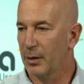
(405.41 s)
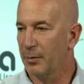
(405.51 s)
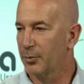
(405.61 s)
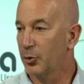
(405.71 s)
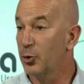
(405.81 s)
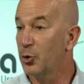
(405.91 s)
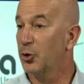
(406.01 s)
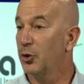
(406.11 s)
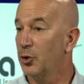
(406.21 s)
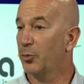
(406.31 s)
produce
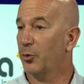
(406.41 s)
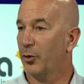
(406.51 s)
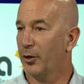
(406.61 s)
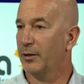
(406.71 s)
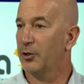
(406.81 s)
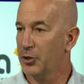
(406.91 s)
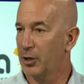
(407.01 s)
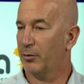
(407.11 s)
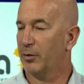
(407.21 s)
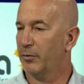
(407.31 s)
a new product and
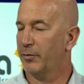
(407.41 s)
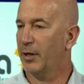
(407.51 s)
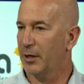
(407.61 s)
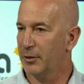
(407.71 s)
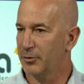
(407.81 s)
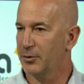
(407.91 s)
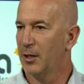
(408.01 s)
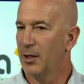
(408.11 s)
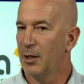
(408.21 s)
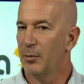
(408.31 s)
share it with the others.
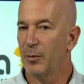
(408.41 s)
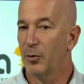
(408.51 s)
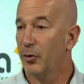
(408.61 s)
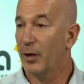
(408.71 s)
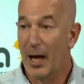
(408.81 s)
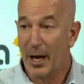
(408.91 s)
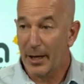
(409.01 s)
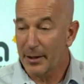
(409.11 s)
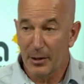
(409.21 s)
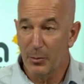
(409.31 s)
People don't hide
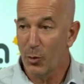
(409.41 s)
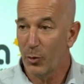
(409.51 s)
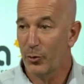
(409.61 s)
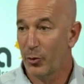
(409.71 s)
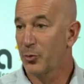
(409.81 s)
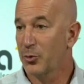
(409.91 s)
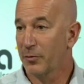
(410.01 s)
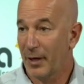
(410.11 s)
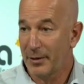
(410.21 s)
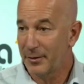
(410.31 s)
anymore in terms of,
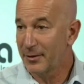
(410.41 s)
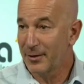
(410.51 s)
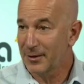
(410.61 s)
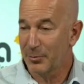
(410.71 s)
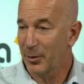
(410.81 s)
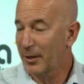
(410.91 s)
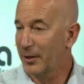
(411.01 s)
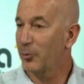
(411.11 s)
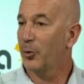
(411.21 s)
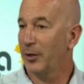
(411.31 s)
I did this, but I
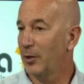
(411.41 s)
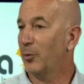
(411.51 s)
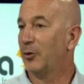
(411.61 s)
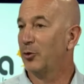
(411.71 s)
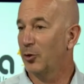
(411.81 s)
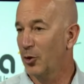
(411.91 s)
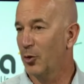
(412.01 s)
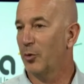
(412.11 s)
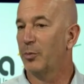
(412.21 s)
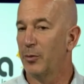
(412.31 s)
don't want anyone to
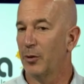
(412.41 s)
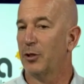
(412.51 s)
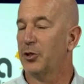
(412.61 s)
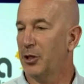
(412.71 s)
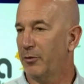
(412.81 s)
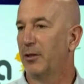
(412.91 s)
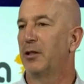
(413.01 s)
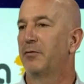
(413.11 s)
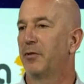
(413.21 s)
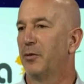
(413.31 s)
know. People are sharing the
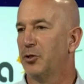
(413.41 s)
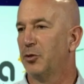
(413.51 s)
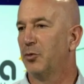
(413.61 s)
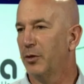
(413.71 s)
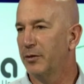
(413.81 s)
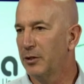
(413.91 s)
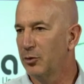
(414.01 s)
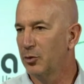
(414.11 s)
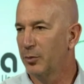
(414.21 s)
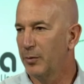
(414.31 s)
information, what they
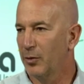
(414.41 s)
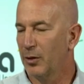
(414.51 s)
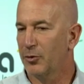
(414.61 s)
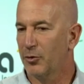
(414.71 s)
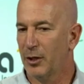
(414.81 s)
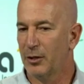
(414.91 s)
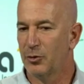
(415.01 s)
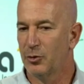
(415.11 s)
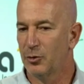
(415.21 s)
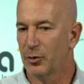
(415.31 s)
do. People are trying
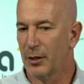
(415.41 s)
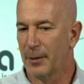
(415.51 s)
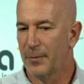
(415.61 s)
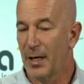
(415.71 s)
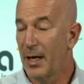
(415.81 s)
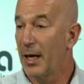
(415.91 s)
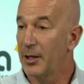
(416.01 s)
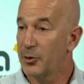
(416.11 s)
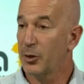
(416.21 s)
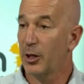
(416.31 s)
to
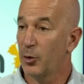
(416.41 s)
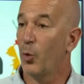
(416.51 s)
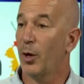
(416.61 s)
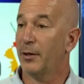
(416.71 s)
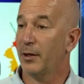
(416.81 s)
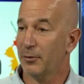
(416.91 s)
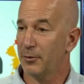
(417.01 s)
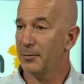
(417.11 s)
educate one another